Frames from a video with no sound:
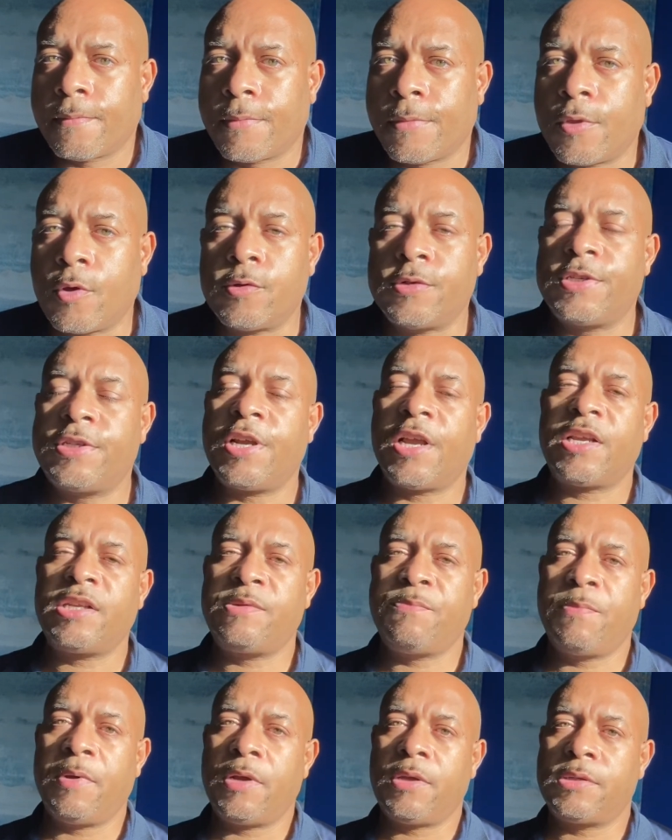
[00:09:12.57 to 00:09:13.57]
Those
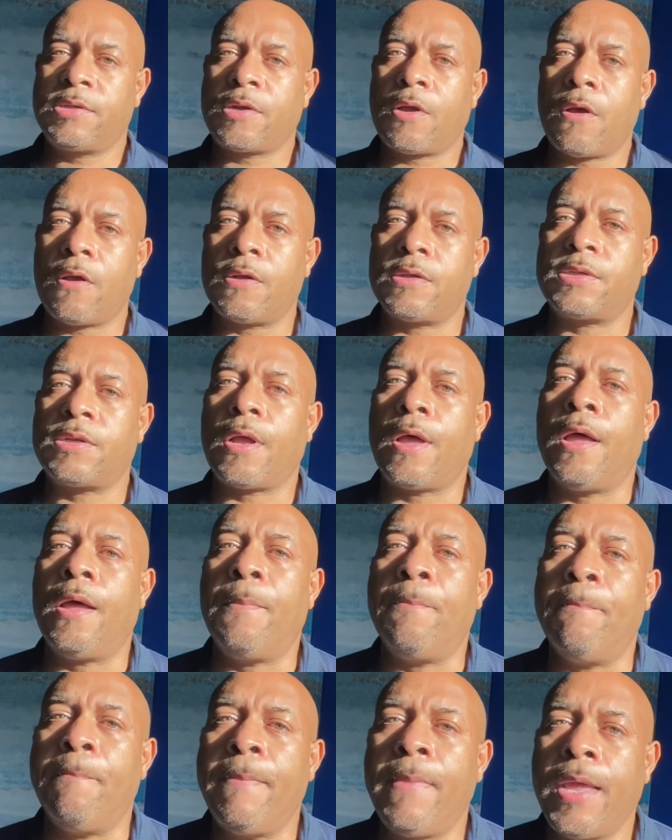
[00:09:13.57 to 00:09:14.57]
textbooks cost a
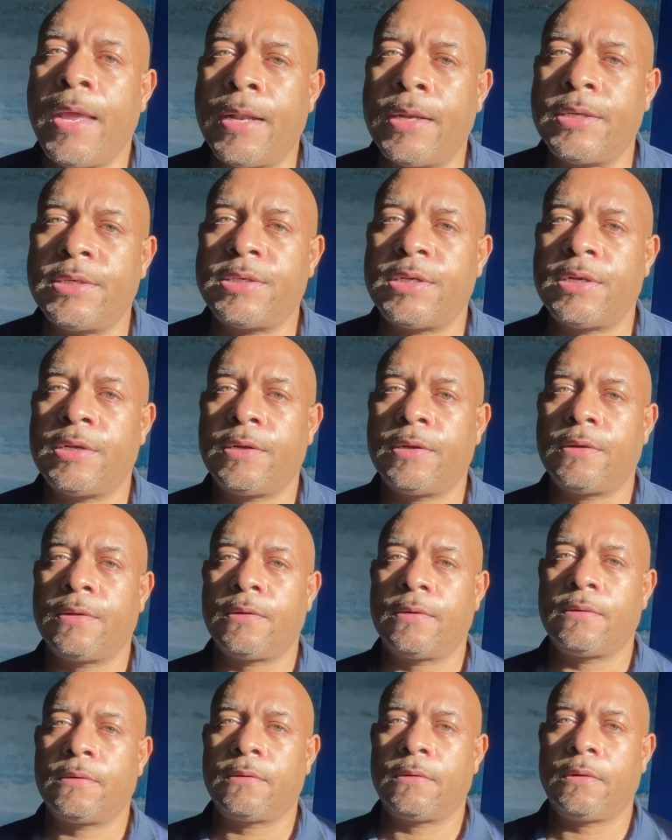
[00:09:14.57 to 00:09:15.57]
mint.
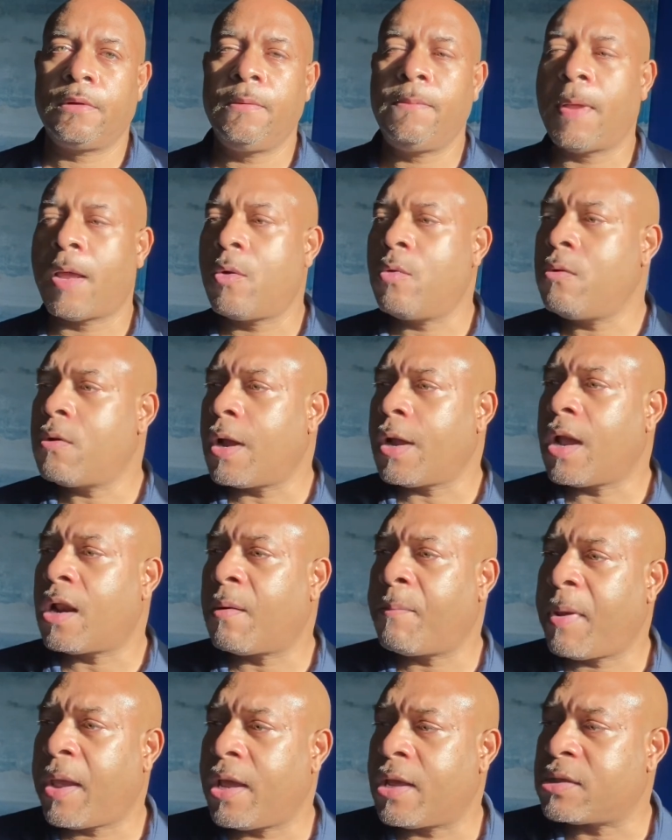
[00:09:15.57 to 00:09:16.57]
You're like, oh, I got to
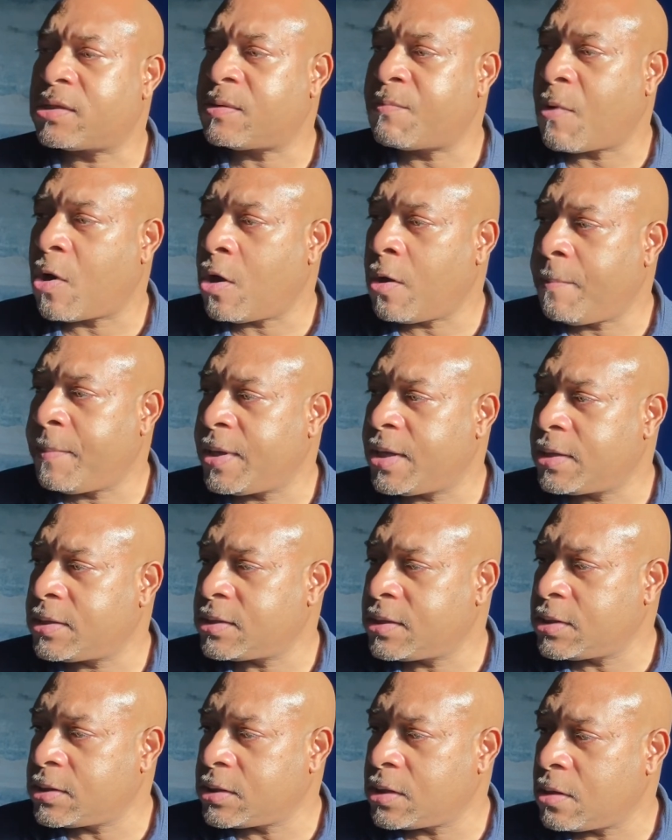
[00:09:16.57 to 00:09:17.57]
pay a small
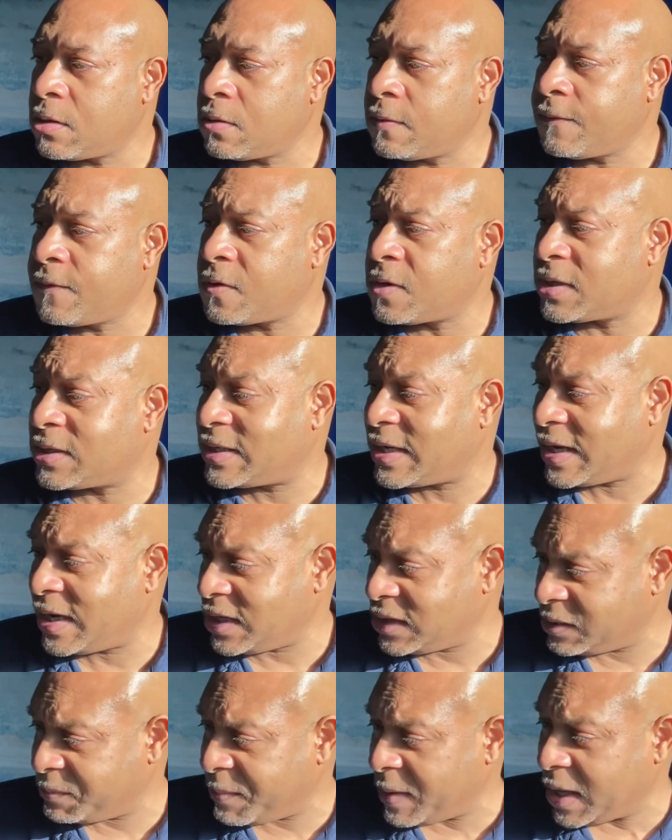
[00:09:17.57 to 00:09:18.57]
business loan for a
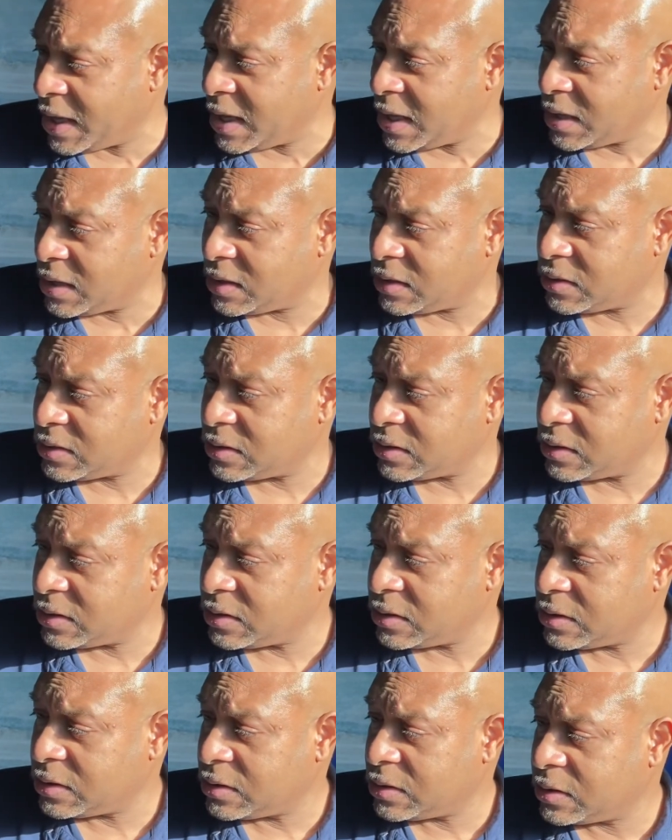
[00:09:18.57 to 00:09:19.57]
textbook?
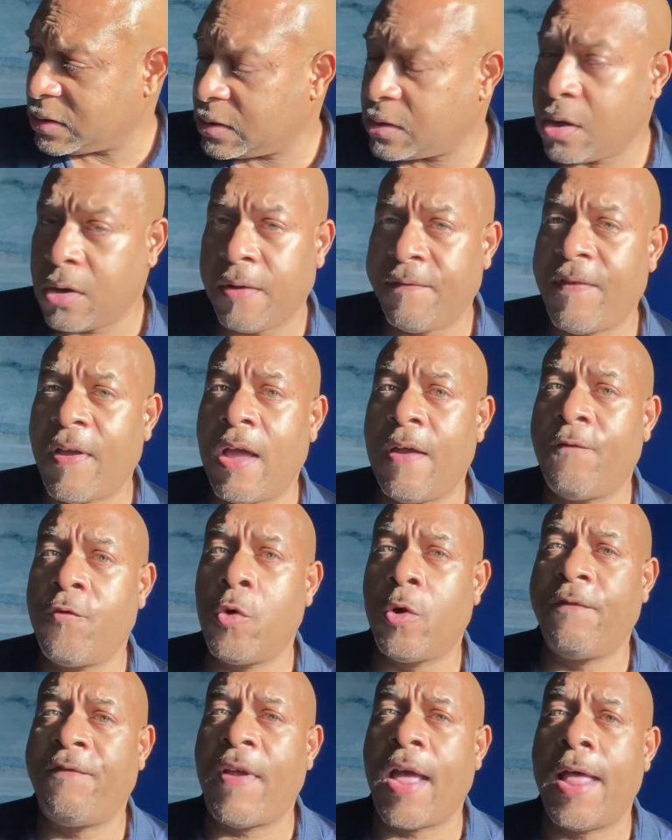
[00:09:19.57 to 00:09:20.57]

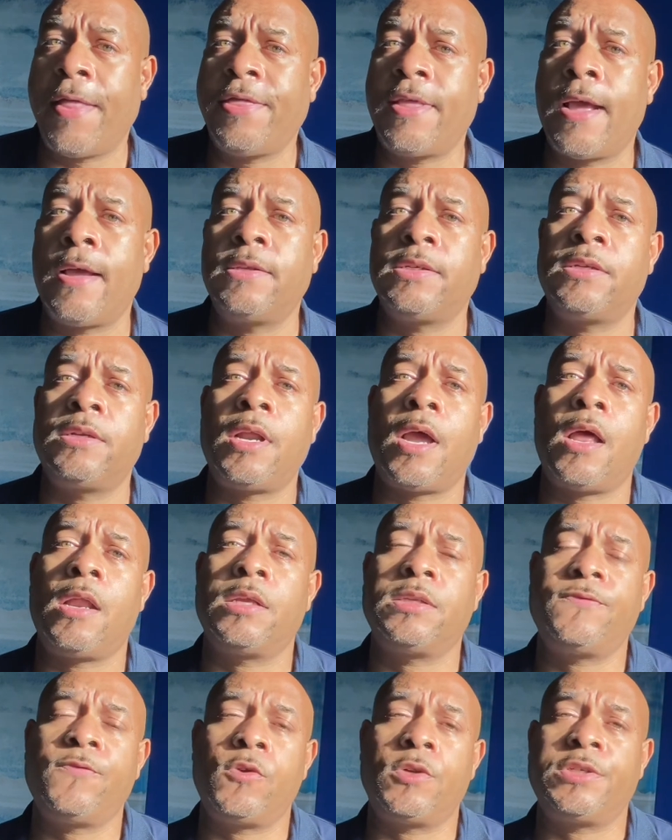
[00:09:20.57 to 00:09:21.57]
$35,000,
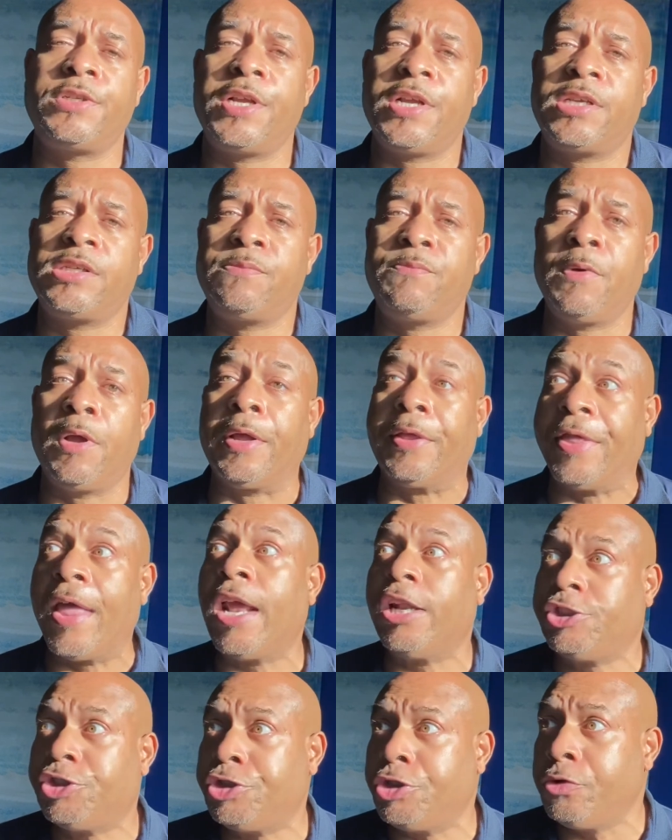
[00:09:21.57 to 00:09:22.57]
$45,000 for a textbook
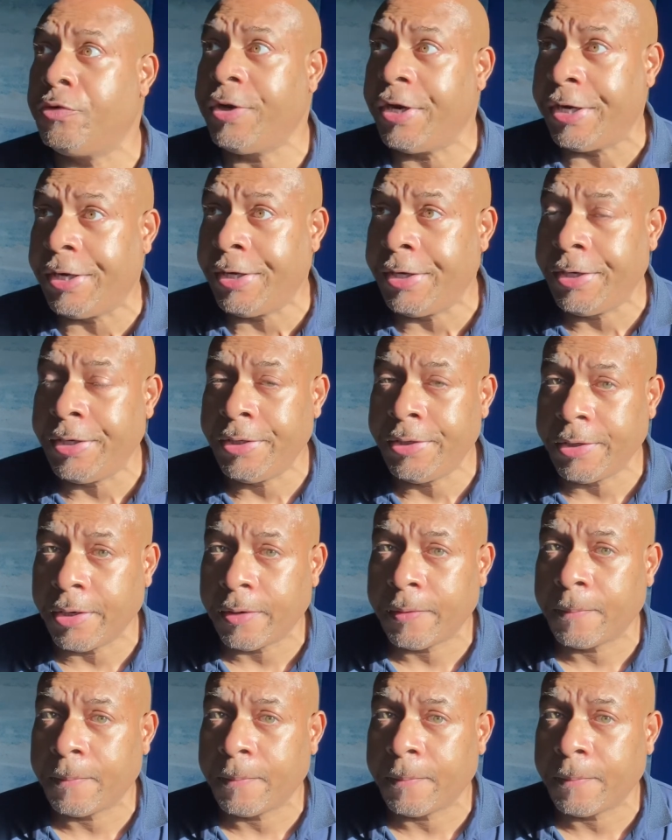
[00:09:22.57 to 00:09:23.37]
that you need.